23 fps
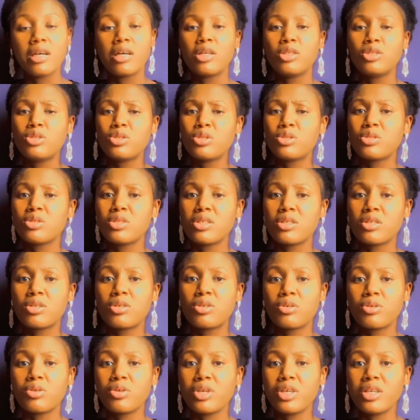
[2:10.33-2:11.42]
due to the
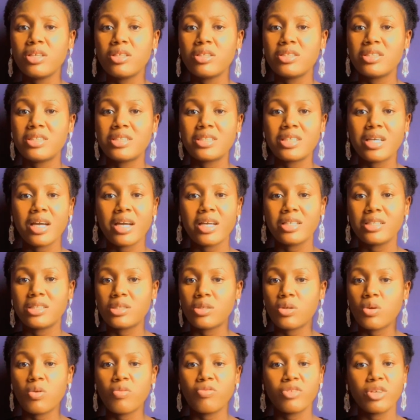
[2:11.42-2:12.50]
growing size
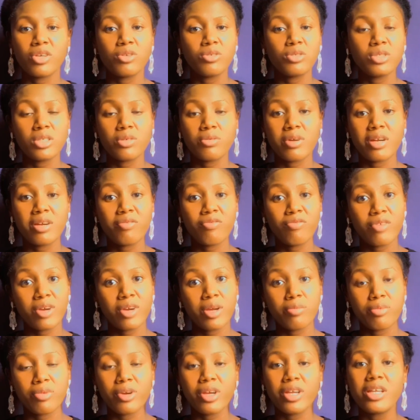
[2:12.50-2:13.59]
of the uterine
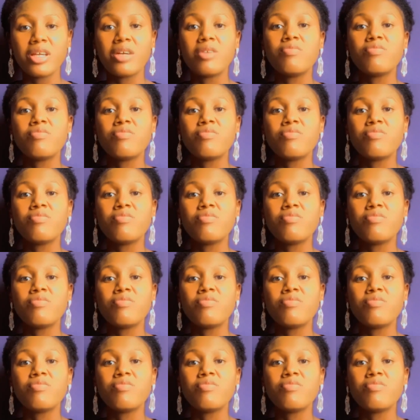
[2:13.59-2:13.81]
fibroid.